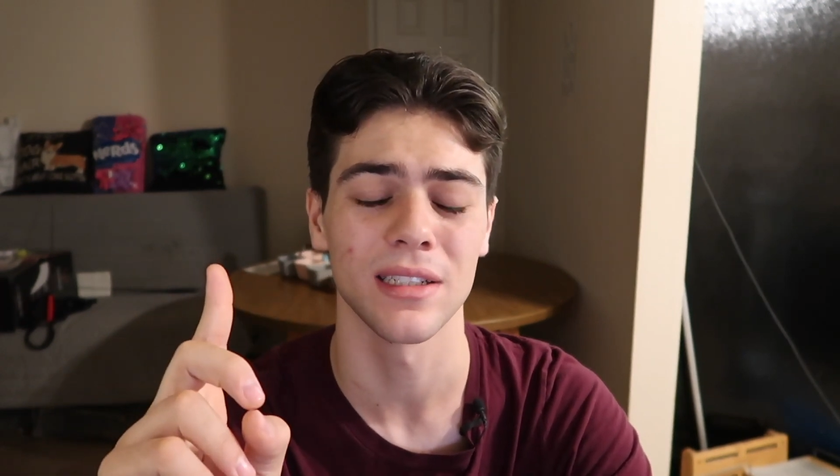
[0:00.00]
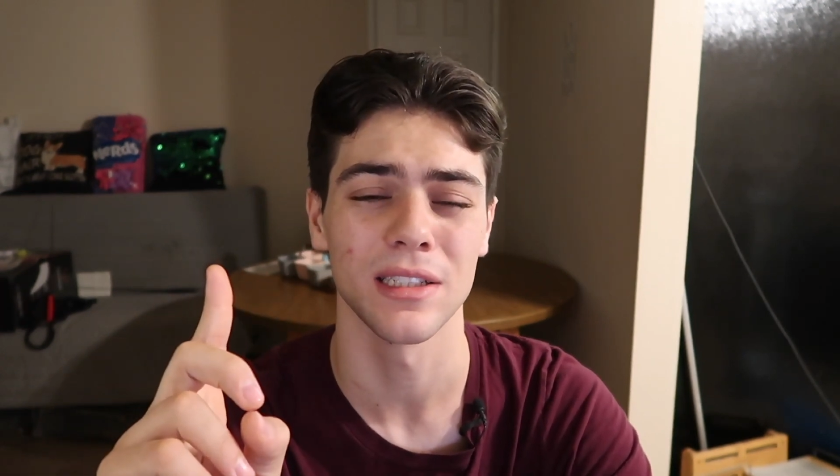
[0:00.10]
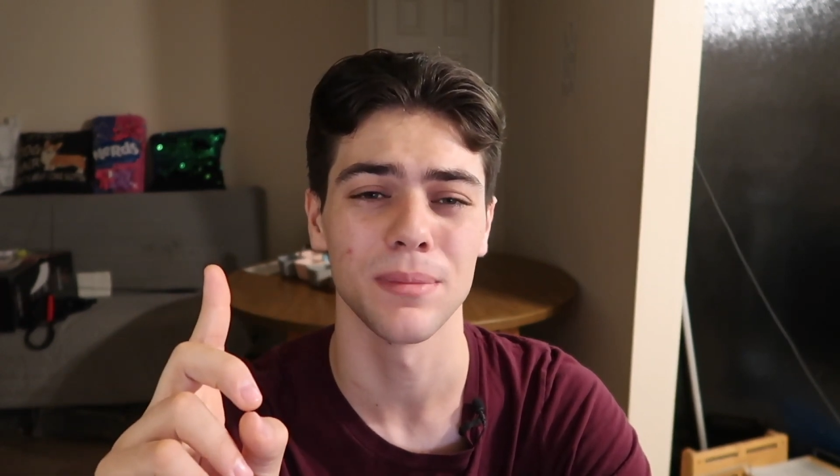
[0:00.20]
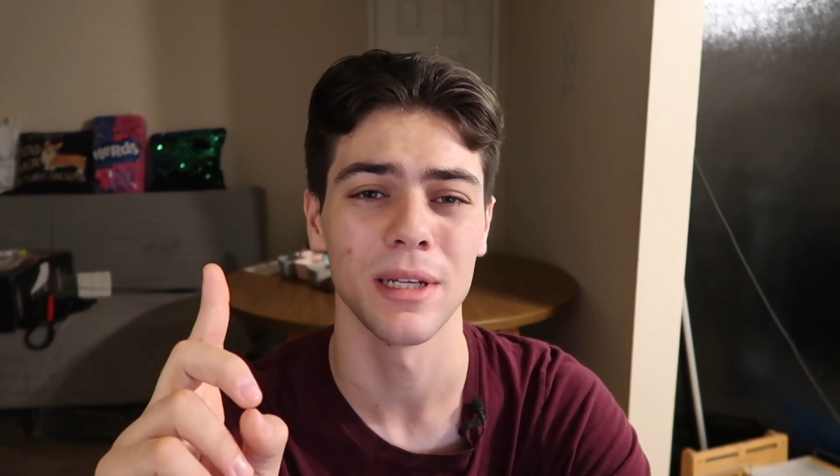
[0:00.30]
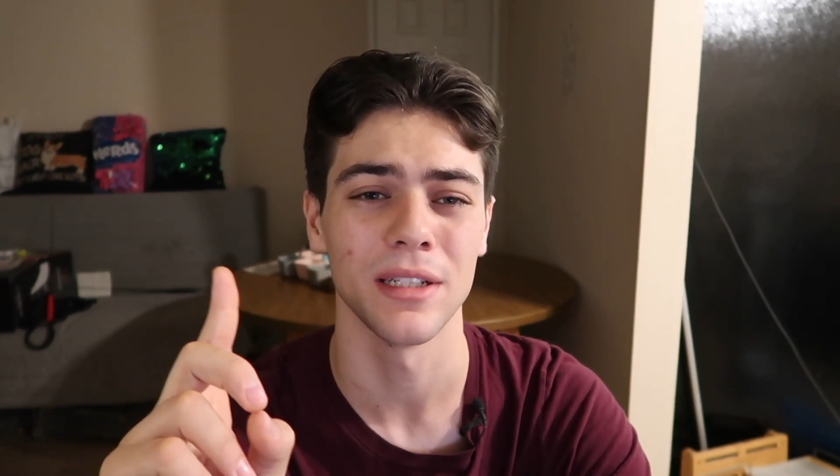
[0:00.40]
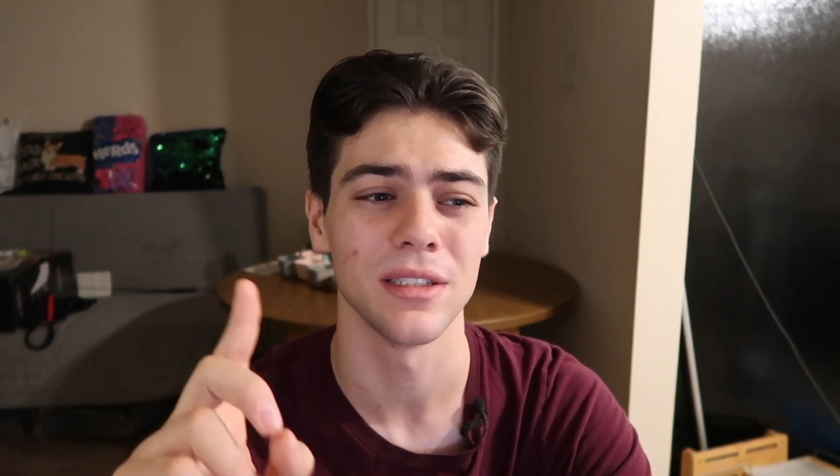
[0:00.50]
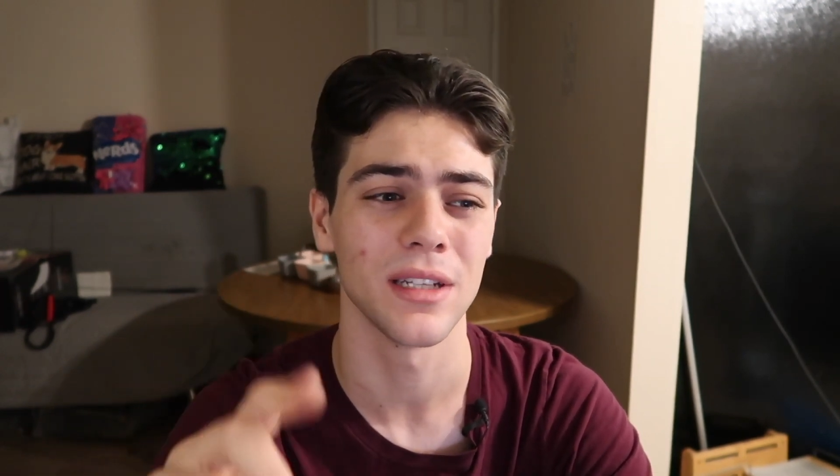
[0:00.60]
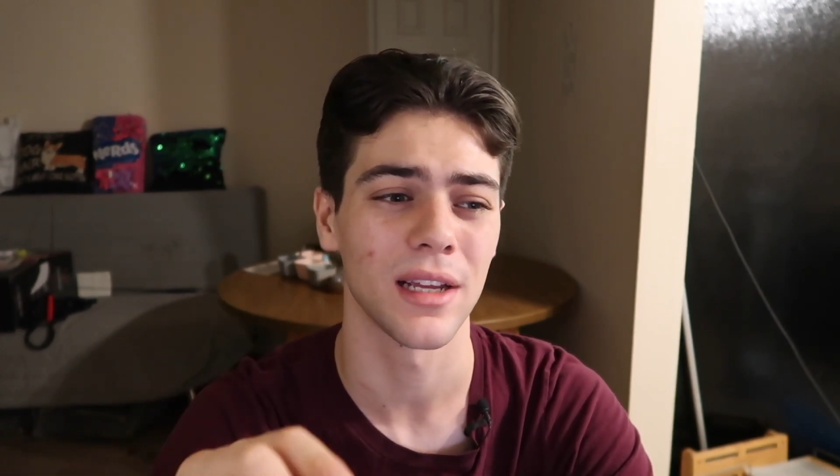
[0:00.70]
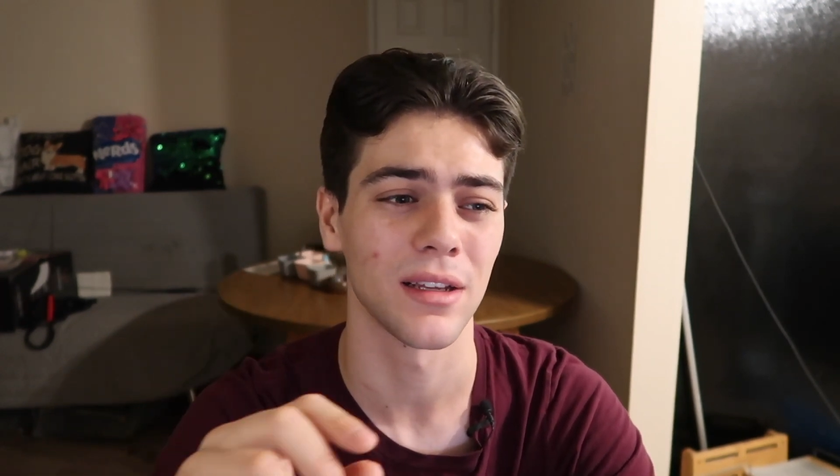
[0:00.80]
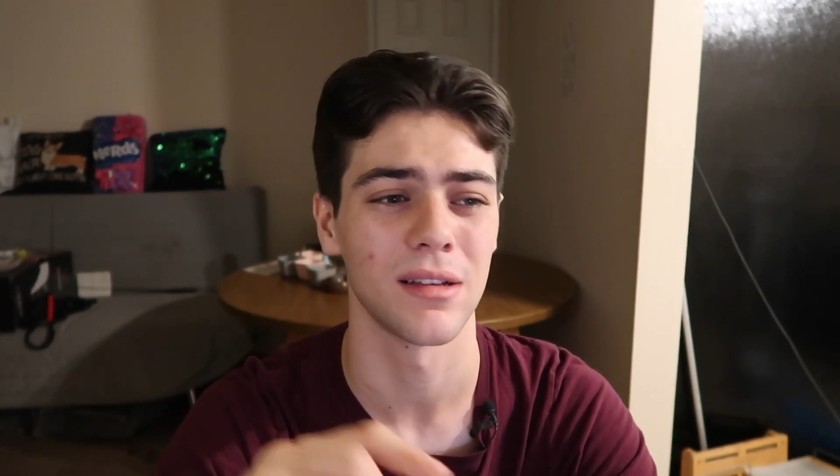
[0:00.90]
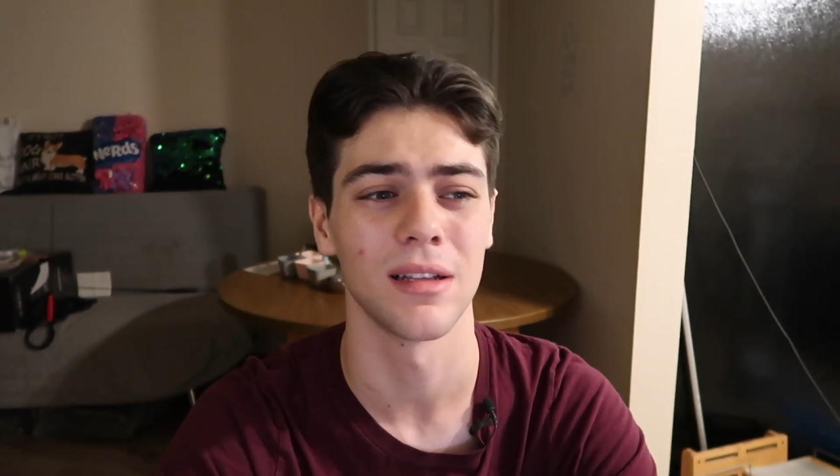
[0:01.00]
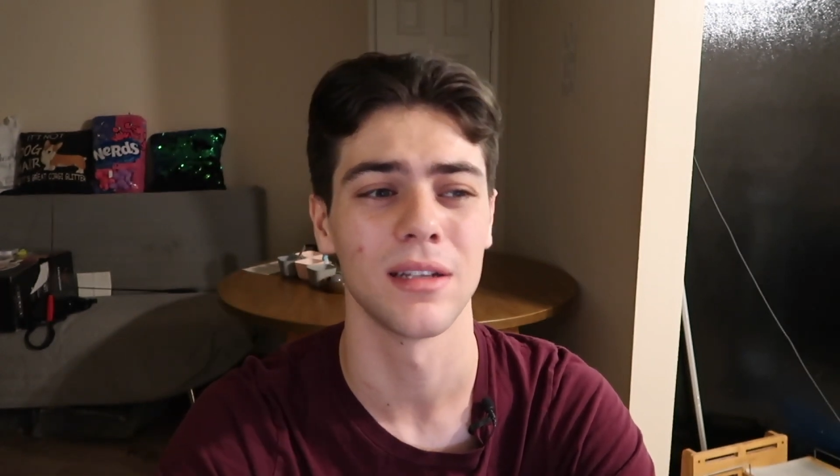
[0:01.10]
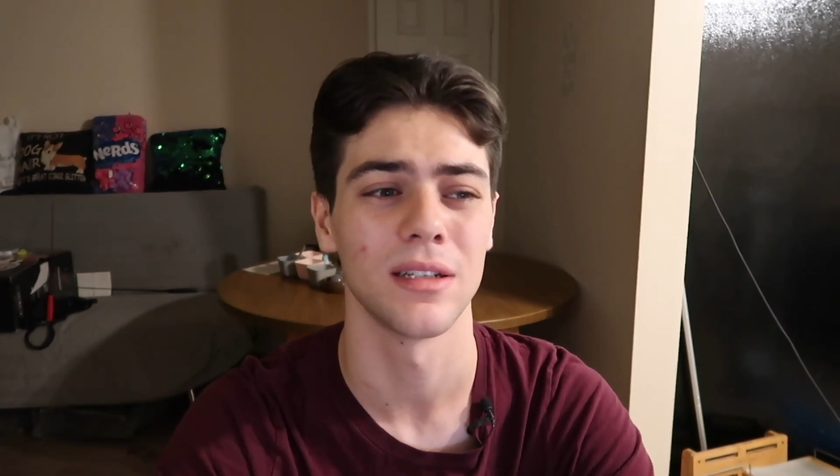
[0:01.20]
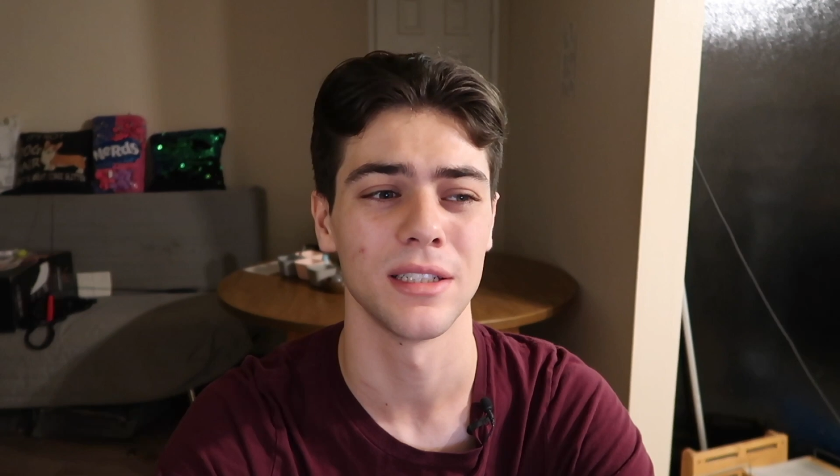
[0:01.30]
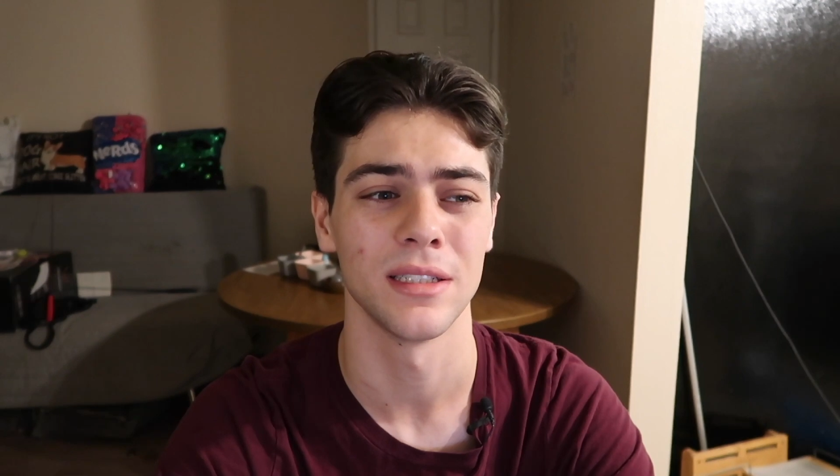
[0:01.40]
on the page, I could
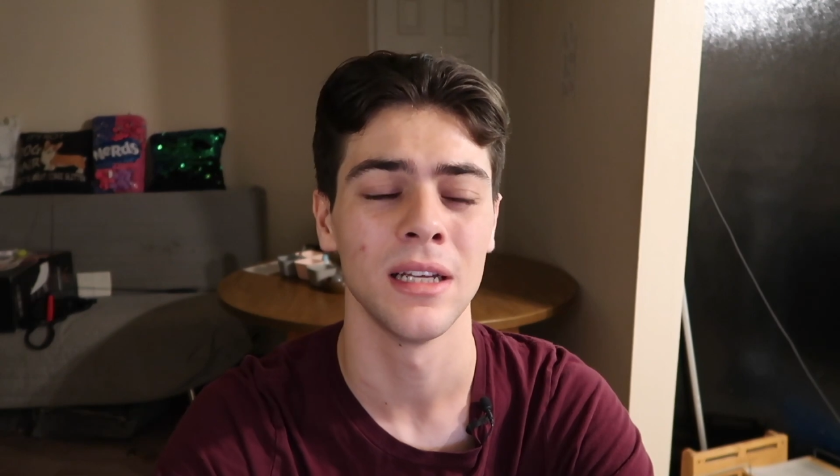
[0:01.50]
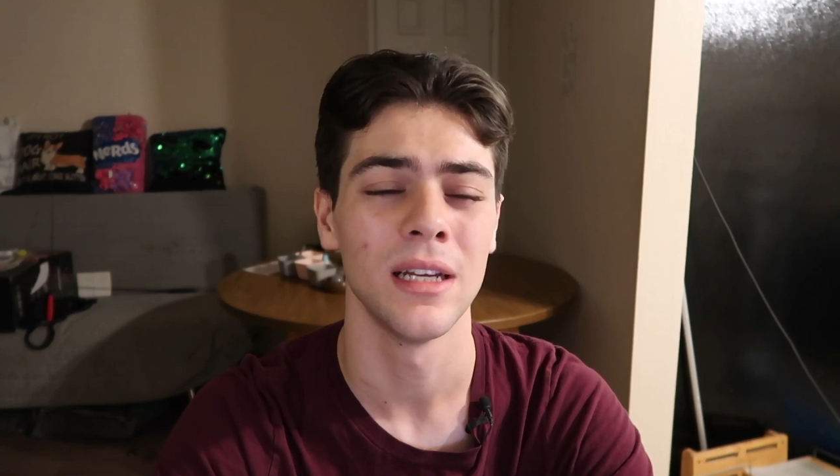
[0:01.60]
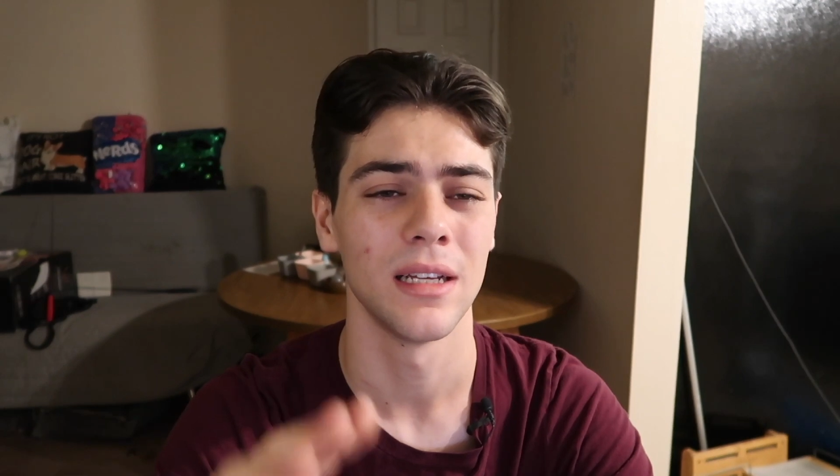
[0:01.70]
click on it,